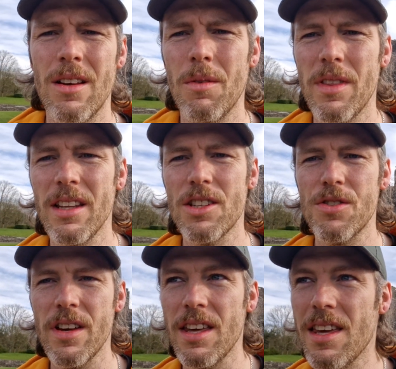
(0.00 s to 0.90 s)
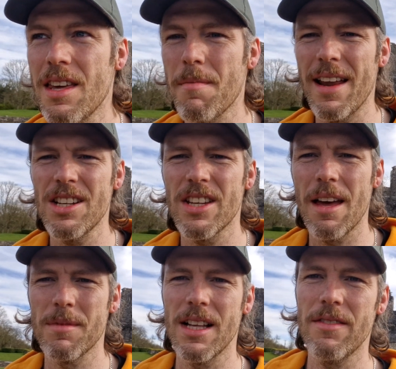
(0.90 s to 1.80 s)
Within the treaty, he managed
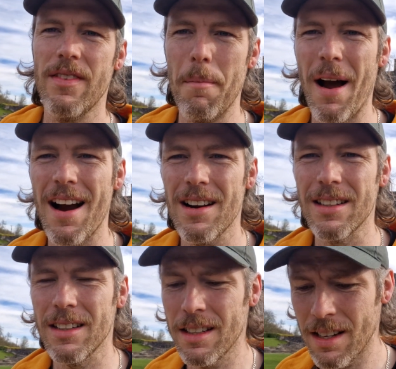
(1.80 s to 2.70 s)
himself a pardon,